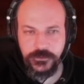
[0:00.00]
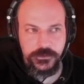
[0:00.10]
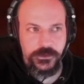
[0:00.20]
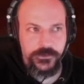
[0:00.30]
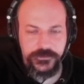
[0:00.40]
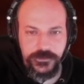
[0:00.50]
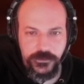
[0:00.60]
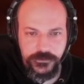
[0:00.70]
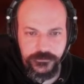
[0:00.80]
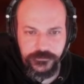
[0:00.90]
I think
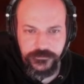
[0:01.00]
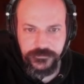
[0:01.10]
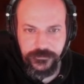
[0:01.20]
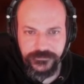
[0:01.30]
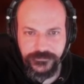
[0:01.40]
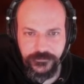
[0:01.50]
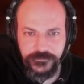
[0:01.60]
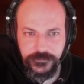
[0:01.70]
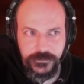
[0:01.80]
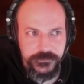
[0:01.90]
I'm going to just expand out
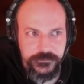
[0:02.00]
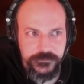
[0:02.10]
this way.